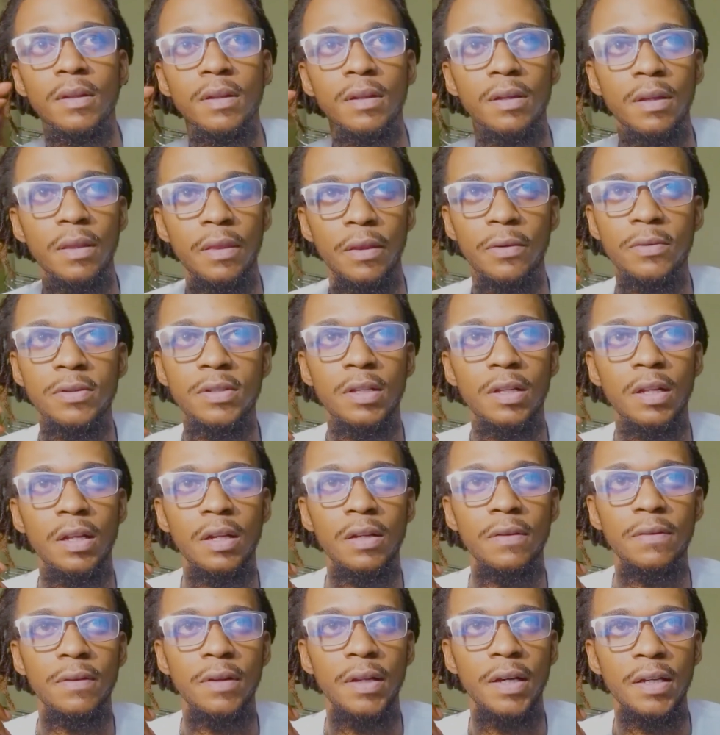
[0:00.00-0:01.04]
There's a lot of
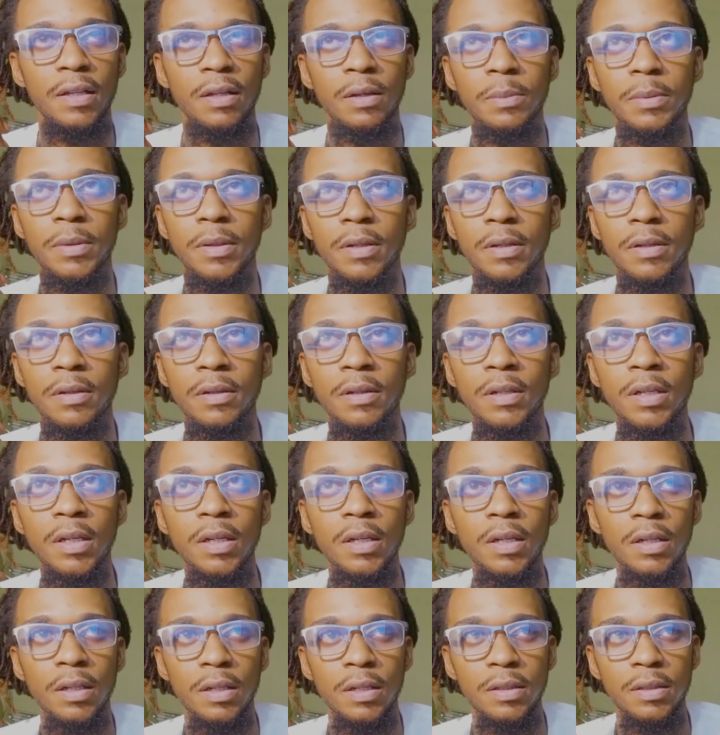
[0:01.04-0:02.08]
light up here.
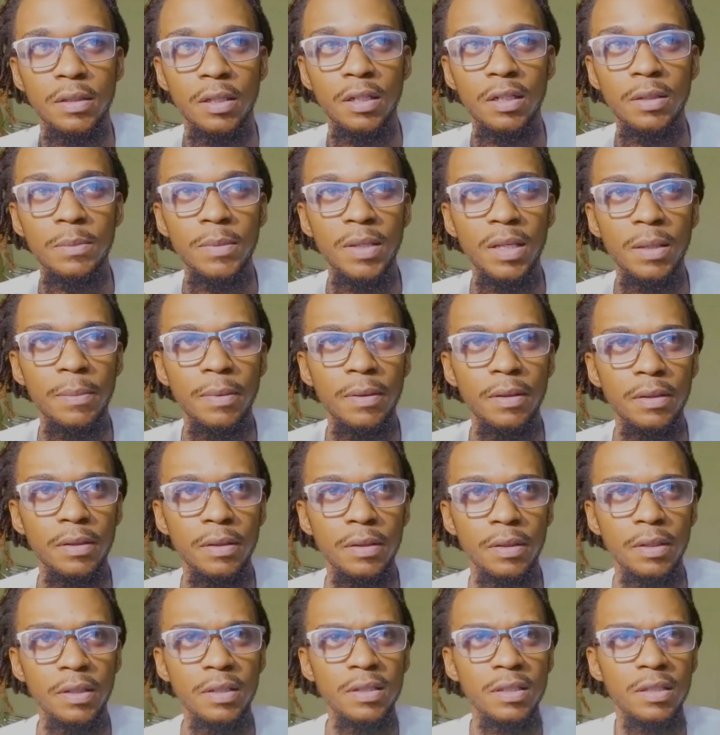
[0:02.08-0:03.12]
It's telling me about
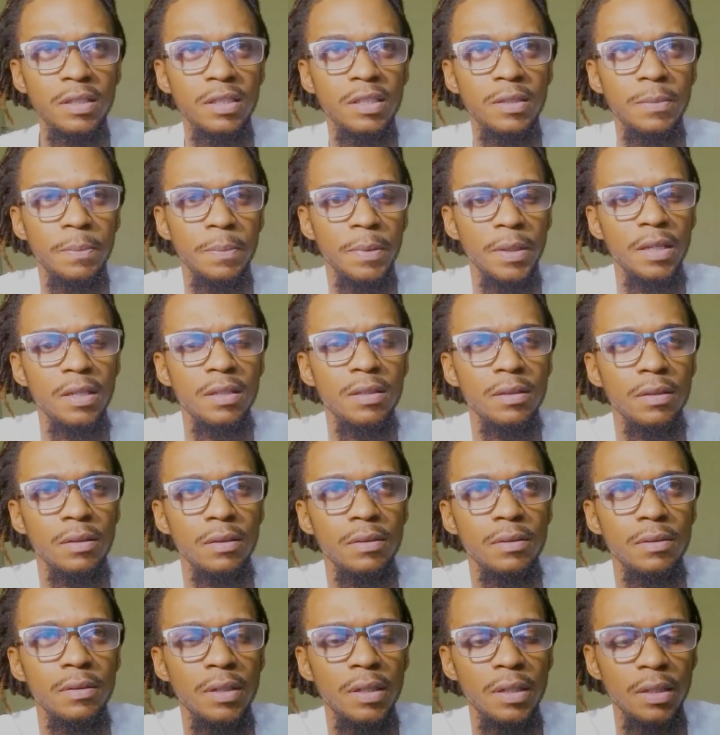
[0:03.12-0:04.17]
disk space
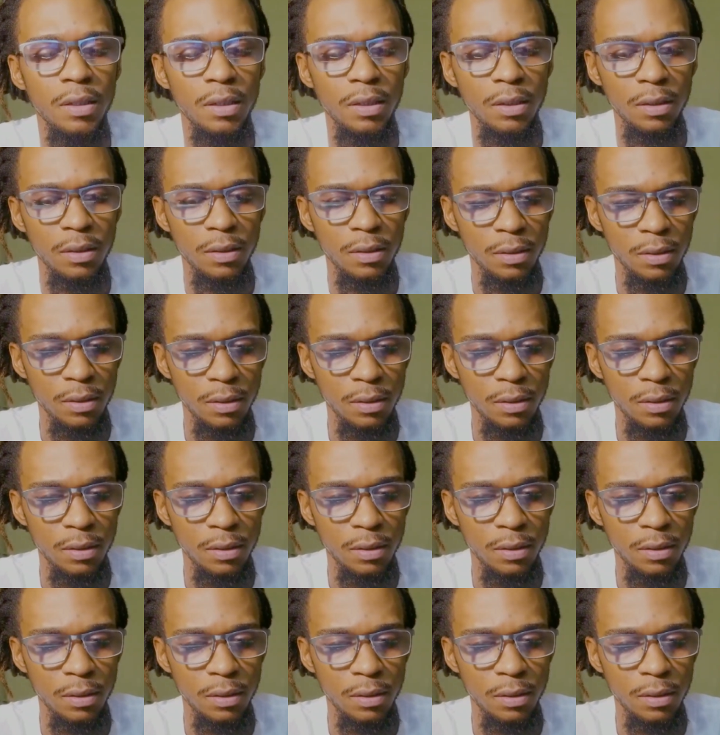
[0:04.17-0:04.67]
already.